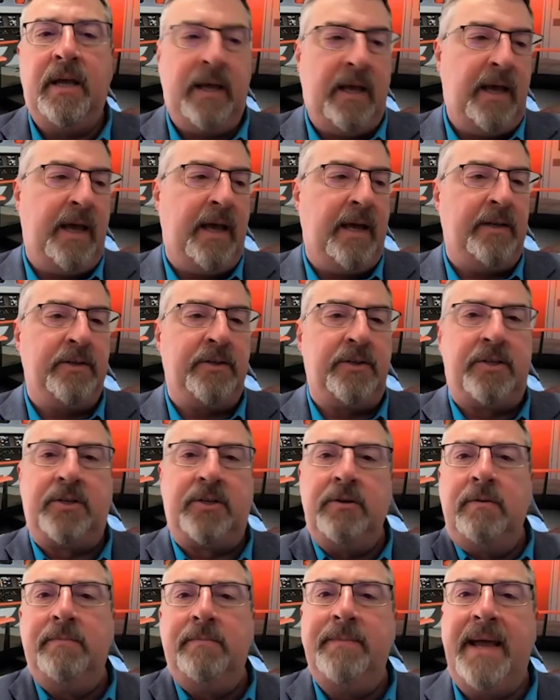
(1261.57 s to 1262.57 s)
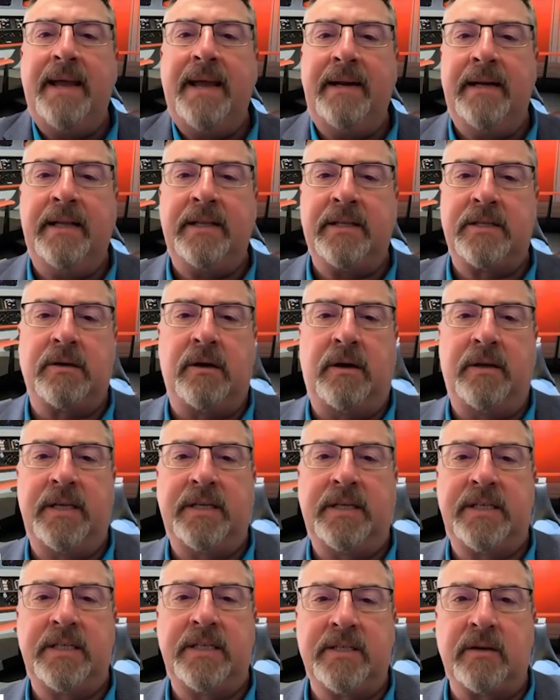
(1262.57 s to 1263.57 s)
and do maintenance on
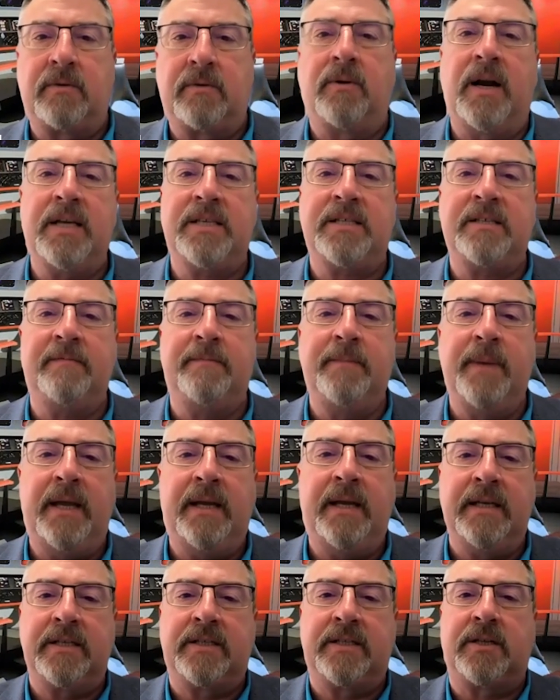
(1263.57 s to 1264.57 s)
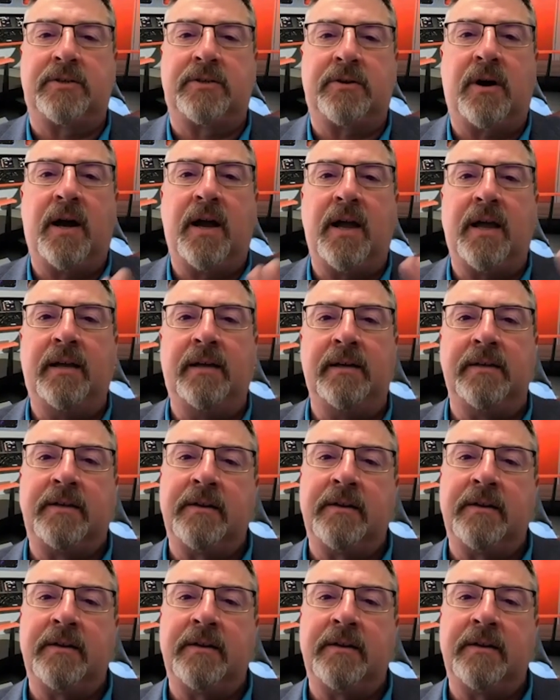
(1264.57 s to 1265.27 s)
these things, aggressive maintenance, to try and